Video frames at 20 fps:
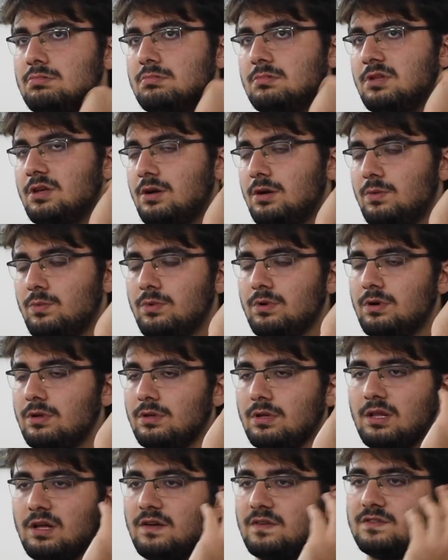there weren't
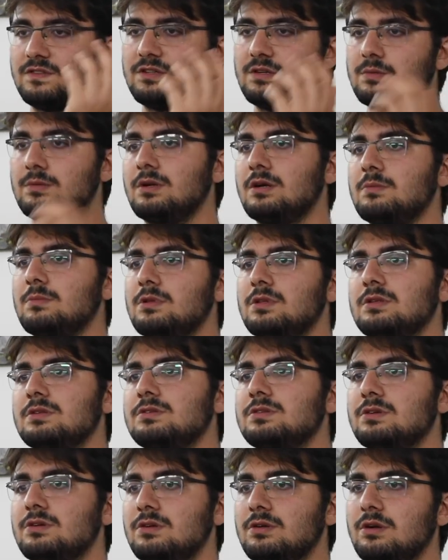a lot of Syrian Armenians
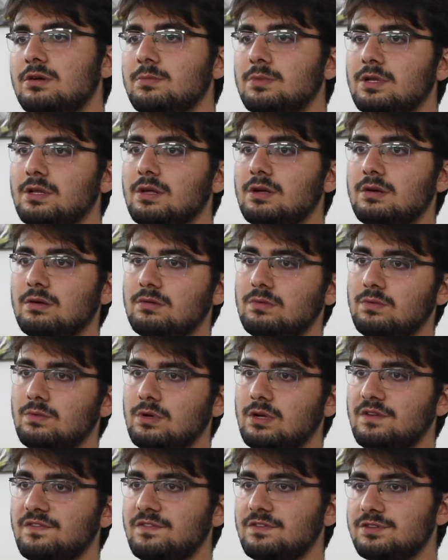here in Armenia when
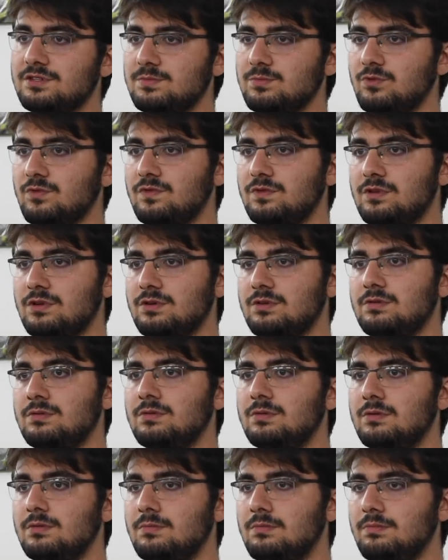I first moved here.
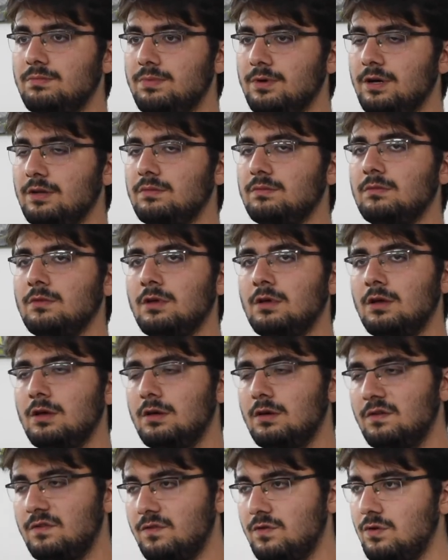But
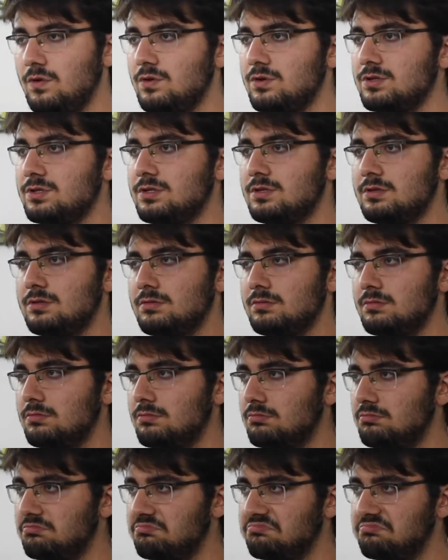of course,
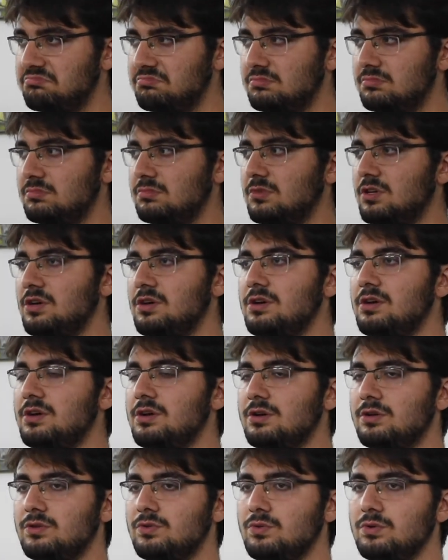a
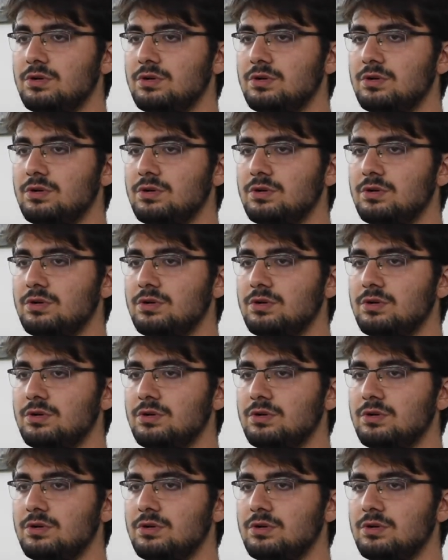year, 2